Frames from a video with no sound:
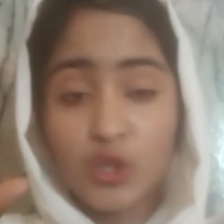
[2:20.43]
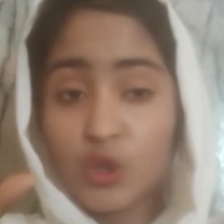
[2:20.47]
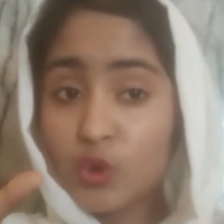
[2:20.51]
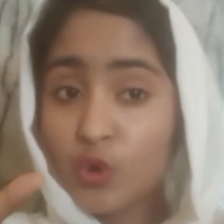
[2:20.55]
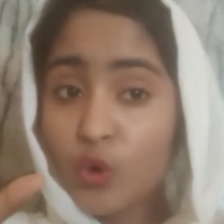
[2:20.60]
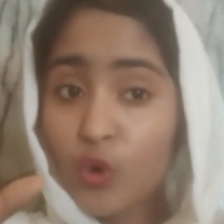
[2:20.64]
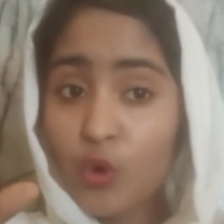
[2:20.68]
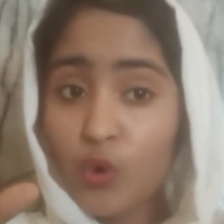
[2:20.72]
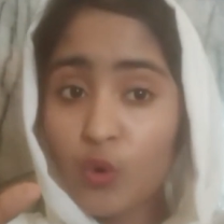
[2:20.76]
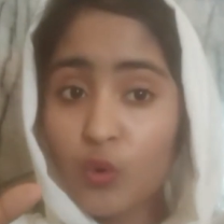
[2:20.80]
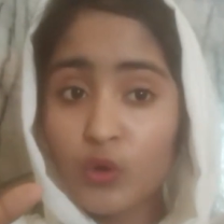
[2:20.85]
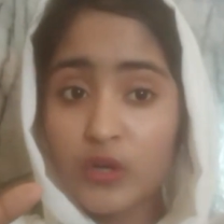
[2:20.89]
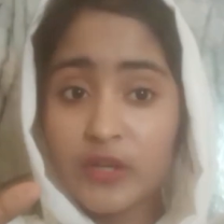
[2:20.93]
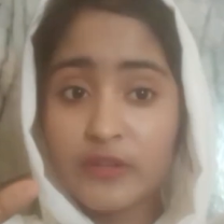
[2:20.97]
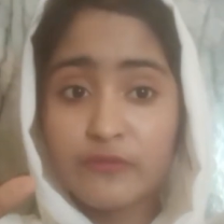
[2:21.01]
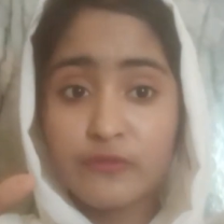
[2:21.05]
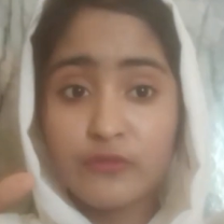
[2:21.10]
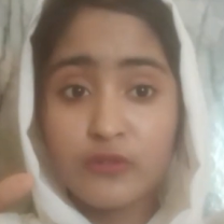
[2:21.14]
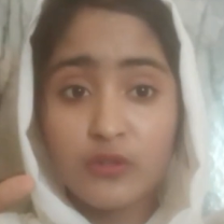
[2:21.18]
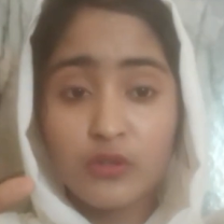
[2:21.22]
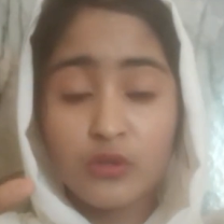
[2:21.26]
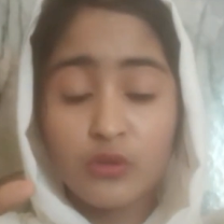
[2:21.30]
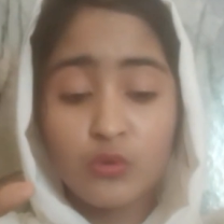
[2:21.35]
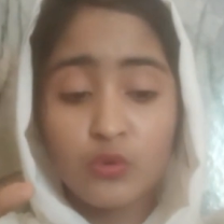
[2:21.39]
No,
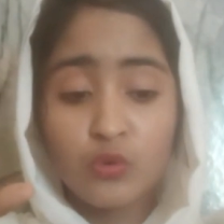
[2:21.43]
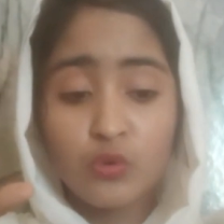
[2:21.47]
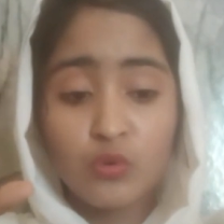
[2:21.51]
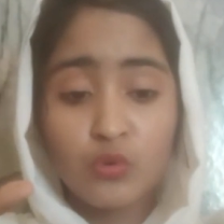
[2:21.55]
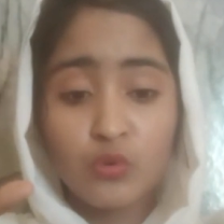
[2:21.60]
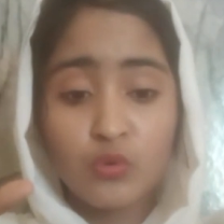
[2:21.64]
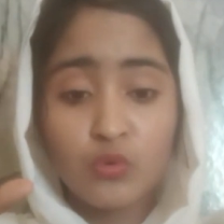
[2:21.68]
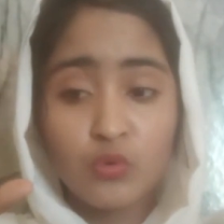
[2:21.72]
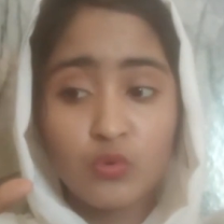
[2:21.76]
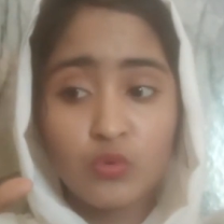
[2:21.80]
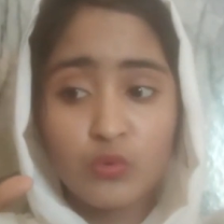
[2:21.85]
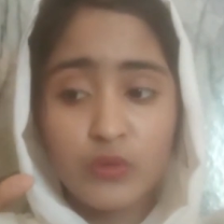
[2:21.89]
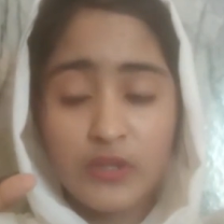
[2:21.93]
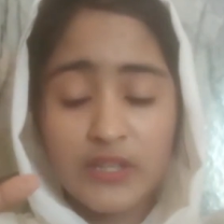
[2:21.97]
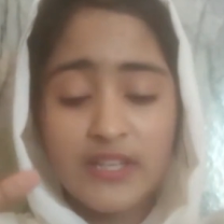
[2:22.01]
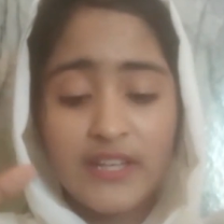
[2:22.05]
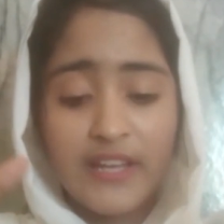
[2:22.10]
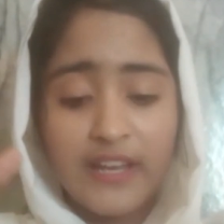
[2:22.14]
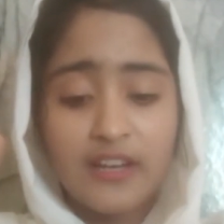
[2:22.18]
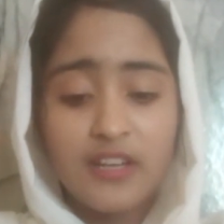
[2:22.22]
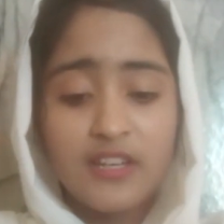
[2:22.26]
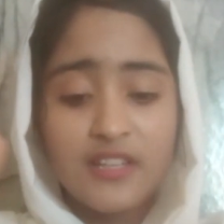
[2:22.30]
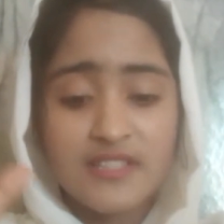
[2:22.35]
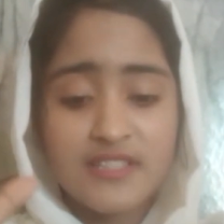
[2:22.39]
if you,
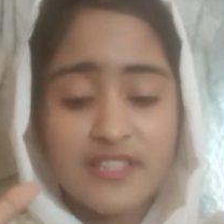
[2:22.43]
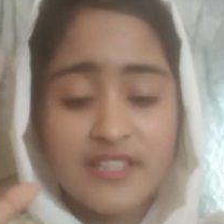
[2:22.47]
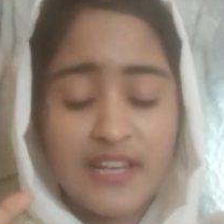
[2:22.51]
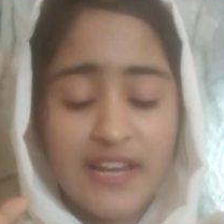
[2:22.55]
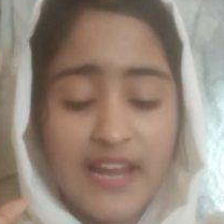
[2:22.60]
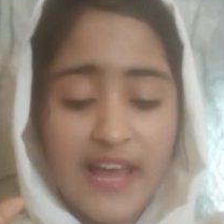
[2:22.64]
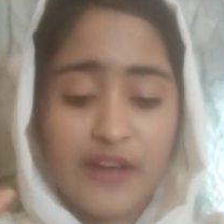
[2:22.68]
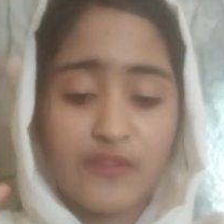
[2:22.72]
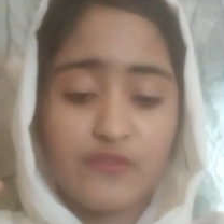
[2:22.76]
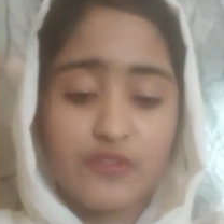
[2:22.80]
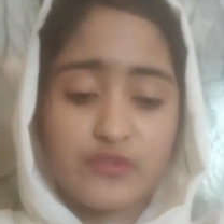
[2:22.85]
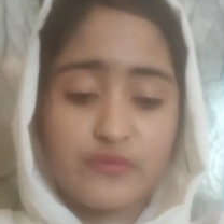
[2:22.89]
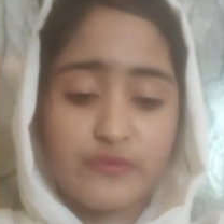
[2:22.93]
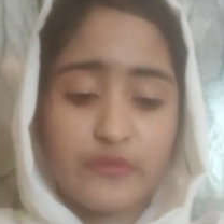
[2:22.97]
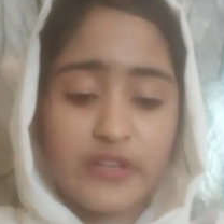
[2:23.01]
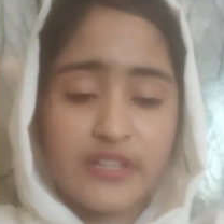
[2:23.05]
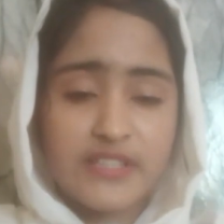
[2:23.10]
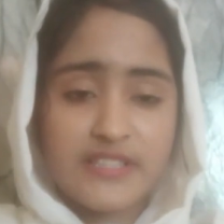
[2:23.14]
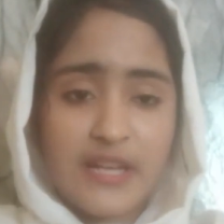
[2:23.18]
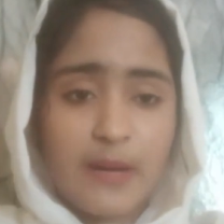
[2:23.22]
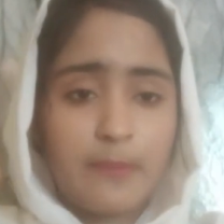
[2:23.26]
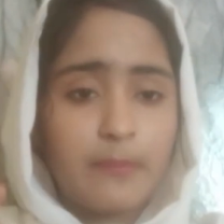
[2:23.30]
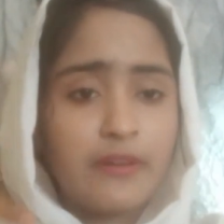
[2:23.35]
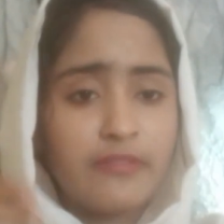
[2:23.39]
here is a language, for
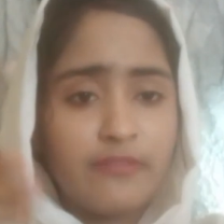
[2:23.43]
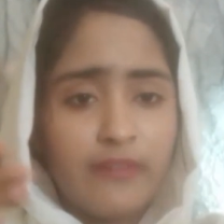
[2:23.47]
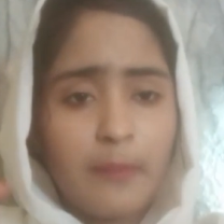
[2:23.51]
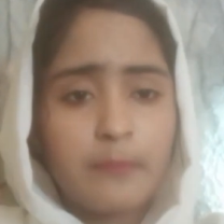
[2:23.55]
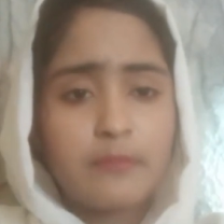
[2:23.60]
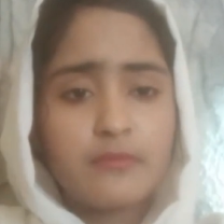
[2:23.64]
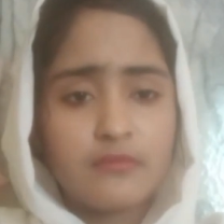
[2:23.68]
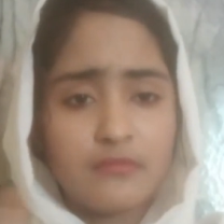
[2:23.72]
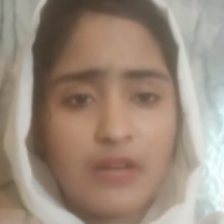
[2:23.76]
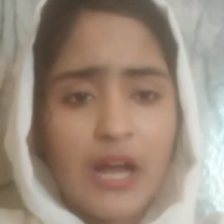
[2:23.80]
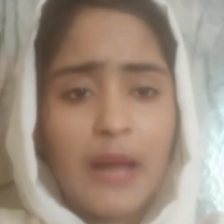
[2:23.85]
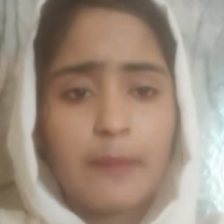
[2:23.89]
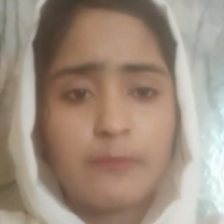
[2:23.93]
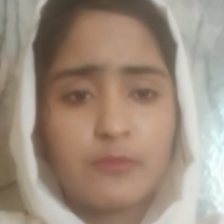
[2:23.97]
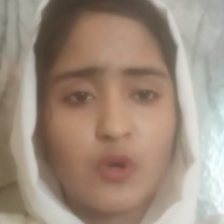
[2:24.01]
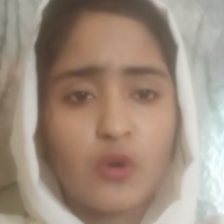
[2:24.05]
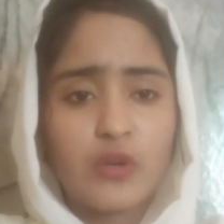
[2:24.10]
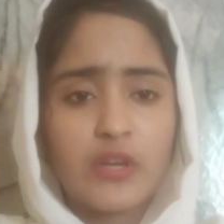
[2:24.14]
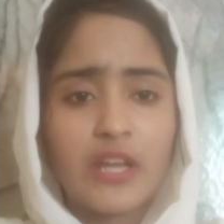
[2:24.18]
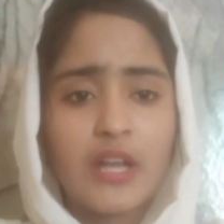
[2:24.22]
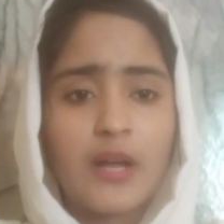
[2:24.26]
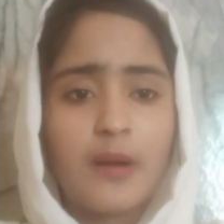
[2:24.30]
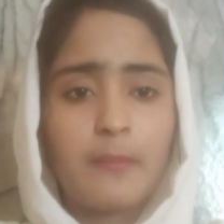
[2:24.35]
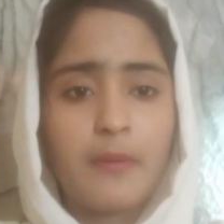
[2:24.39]
example, if I'm
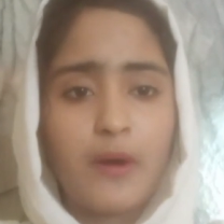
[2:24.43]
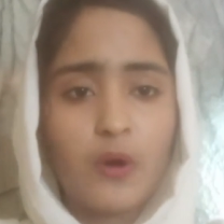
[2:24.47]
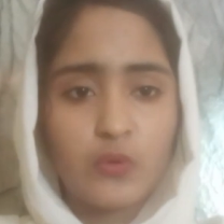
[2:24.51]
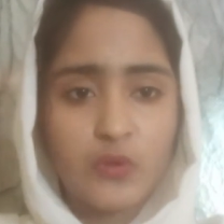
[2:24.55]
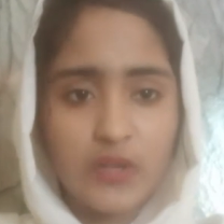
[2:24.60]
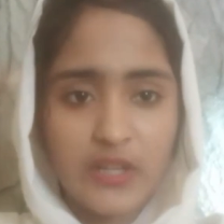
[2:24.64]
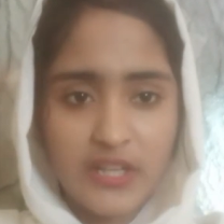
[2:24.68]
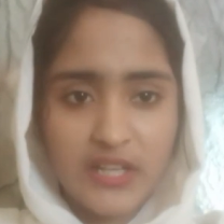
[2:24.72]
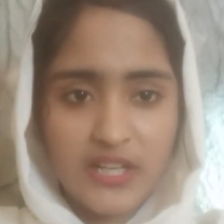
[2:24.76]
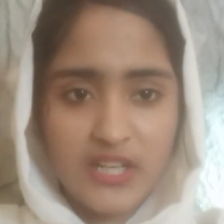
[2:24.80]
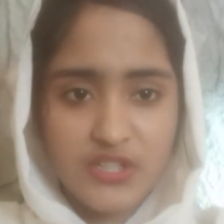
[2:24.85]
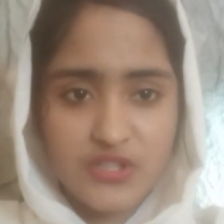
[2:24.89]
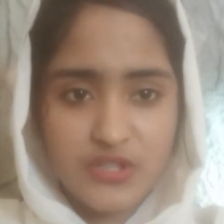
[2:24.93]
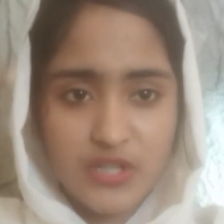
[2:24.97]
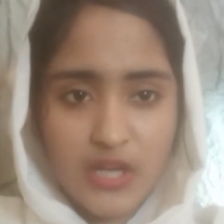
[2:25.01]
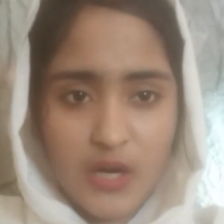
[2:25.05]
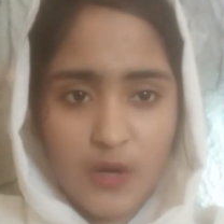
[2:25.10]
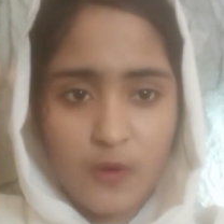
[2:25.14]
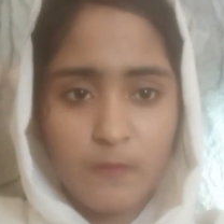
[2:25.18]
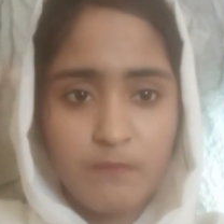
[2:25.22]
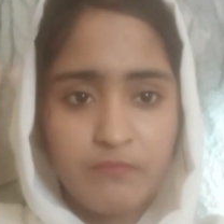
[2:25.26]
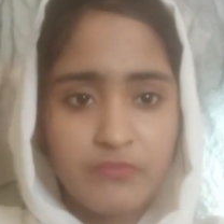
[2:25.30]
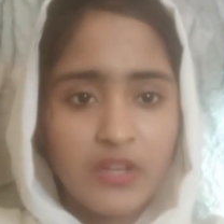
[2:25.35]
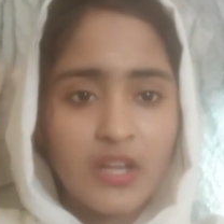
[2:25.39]
talking about English
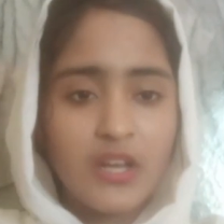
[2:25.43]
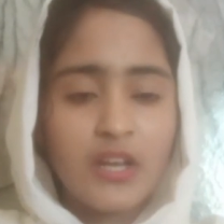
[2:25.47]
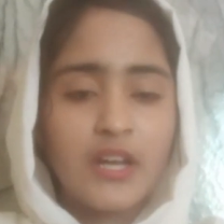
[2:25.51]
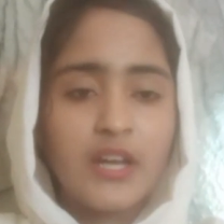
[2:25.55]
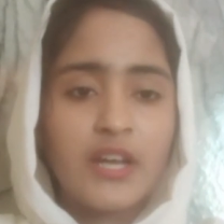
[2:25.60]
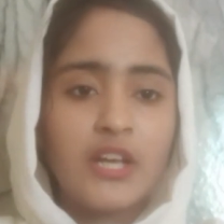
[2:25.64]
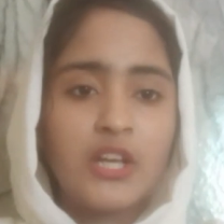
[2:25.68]
now,